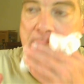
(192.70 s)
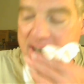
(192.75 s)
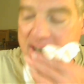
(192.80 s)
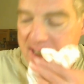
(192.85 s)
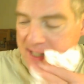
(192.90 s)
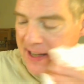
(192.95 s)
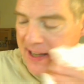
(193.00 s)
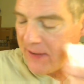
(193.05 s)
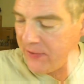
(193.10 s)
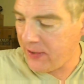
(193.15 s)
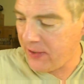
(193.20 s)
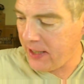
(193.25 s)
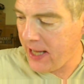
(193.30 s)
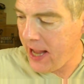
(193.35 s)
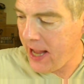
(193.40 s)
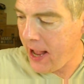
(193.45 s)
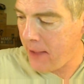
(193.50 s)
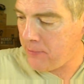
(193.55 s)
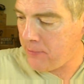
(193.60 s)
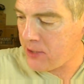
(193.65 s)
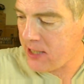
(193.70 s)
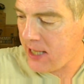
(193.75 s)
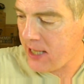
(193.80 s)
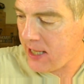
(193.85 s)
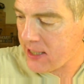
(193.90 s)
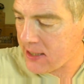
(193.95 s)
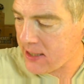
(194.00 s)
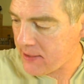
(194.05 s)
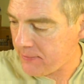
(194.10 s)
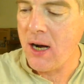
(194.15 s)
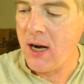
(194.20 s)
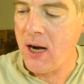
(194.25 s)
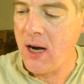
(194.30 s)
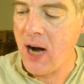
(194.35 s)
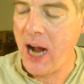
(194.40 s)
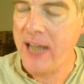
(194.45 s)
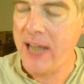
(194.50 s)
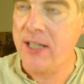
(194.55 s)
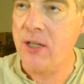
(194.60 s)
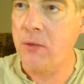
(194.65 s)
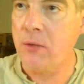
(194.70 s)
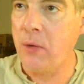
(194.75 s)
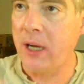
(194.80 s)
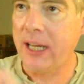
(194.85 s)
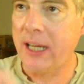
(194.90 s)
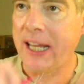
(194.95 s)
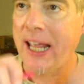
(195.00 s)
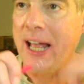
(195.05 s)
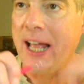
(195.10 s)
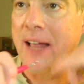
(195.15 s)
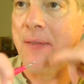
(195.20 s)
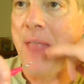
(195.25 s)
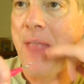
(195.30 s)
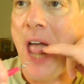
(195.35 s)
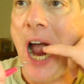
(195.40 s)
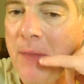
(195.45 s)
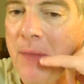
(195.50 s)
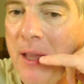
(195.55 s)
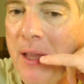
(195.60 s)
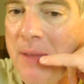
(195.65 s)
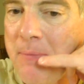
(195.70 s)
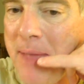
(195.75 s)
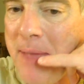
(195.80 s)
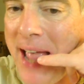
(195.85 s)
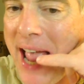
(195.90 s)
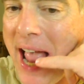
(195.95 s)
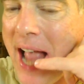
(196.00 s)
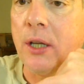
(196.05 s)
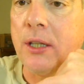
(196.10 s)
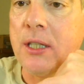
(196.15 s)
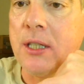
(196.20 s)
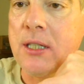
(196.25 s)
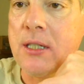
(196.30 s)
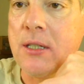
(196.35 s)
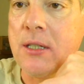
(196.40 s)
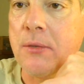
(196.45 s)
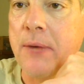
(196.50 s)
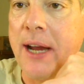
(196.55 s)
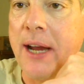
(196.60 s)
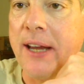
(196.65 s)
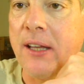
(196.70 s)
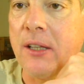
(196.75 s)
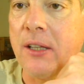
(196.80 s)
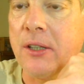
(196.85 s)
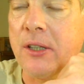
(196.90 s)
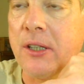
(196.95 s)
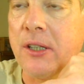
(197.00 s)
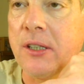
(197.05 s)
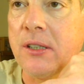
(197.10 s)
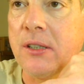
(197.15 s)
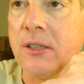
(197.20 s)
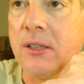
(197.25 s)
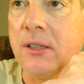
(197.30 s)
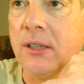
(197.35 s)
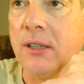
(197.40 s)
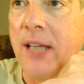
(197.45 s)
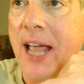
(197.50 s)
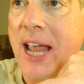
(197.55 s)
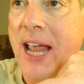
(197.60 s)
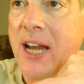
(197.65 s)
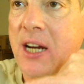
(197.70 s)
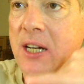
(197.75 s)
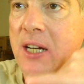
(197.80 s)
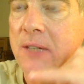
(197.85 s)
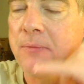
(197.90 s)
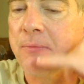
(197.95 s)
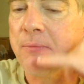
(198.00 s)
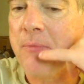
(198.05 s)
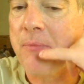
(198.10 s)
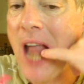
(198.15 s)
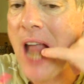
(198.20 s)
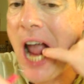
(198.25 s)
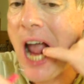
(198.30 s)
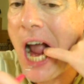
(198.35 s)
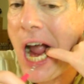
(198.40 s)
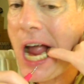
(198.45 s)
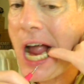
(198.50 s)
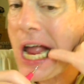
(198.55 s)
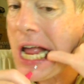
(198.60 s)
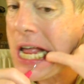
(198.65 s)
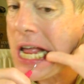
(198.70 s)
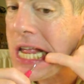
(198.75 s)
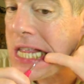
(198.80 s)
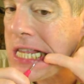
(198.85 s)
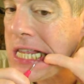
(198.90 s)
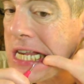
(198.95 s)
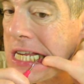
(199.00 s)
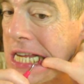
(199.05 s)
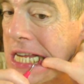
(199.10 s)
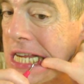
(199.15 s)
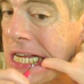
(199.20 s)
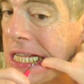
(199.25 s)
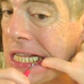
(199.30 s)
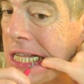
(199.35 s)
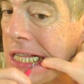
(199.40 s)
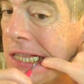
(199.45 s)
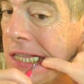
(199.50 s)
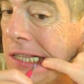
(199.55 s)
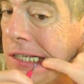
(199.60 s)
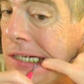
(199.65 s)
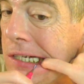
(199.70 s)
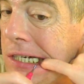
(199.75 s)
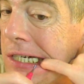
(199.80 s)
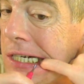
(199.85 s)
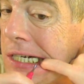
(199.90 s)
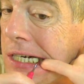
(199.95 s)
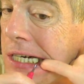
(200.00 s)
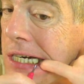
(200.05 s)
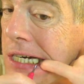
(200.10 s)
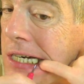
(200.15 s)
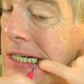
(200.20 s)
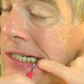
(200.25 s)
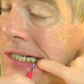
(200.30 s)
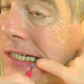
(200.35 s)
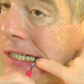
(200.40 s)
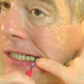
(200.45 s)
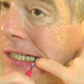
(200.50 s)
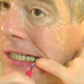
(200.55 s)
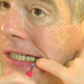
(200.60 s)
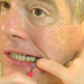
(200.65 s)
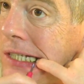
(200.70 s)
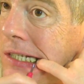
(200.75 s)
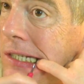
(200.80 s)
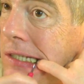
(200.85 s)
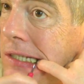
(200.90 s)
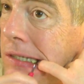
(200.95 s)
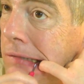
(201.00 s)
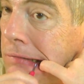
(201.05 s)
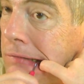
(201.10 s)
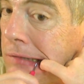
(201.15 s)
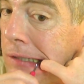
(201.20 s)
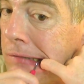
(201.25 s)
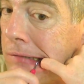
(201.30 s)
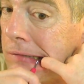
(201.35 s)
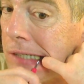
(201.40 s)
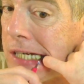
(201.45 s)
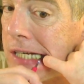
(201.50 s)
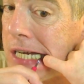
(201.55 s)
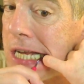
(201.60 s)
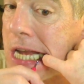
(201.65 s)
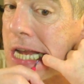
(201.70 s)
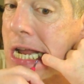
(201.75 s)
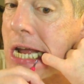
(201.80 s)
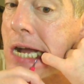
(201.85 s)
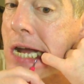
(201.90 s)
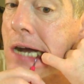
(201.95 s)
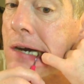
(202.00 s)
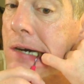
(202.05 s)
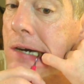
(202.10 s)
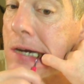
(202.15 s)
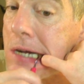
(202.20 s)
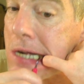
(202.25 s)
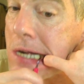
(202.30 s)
It's definitely abscess. I do want to get in back. This is the regular Langer. This is a little longer. It's open up right now.